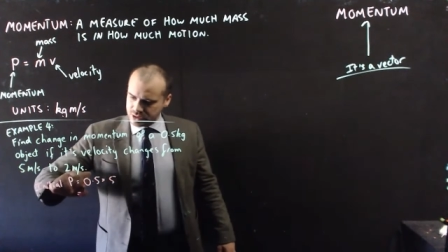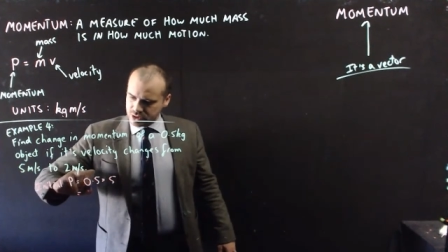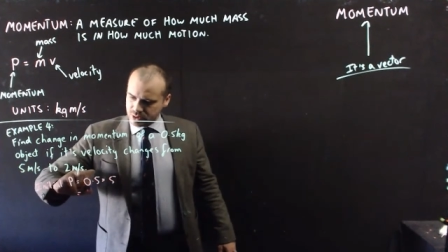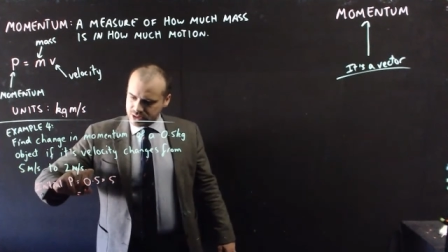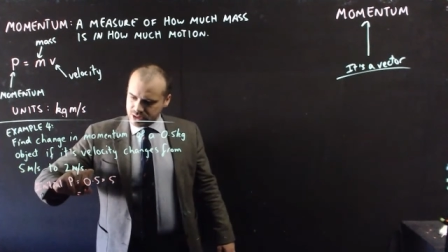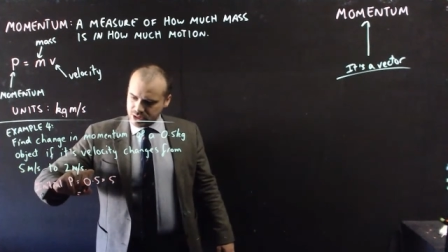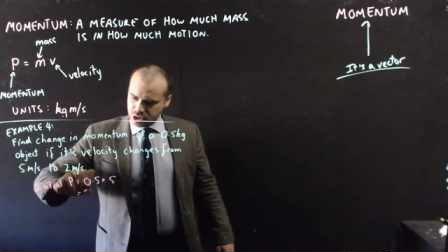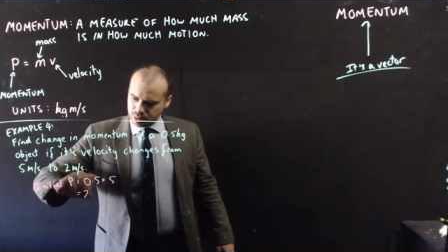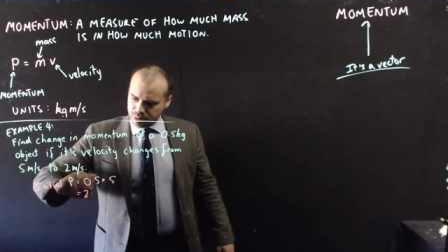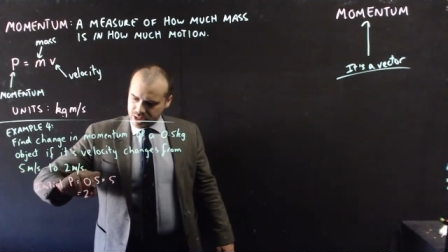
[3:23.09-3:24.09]
So its
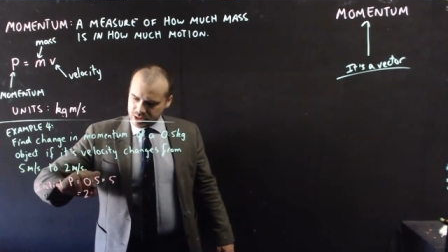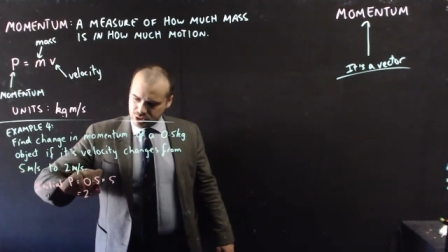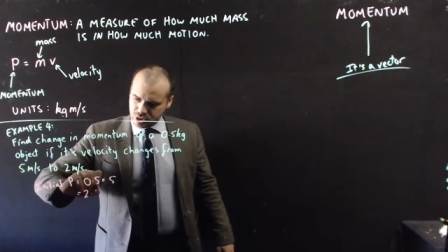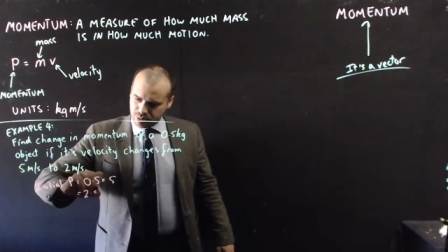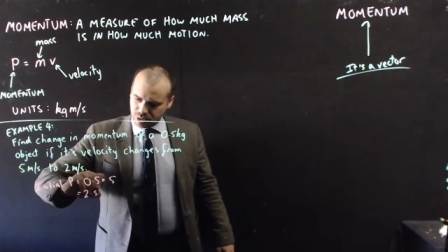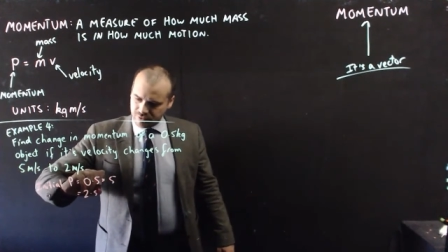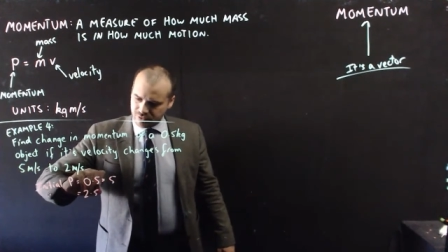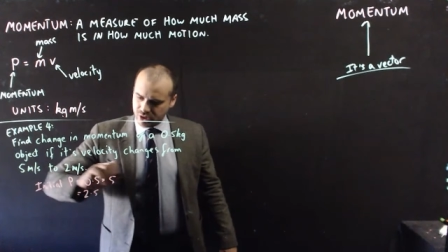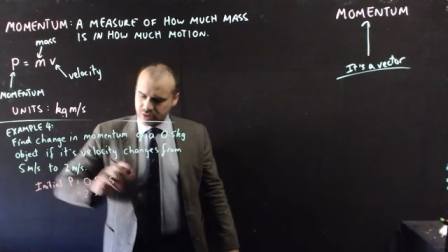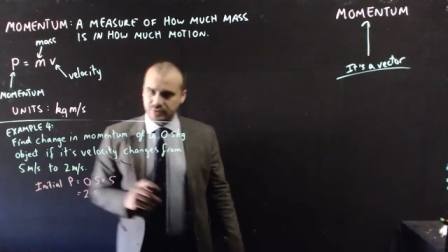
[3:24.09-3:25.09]
initial P is
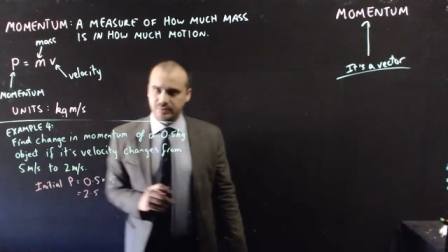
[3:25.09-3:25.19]
2.5.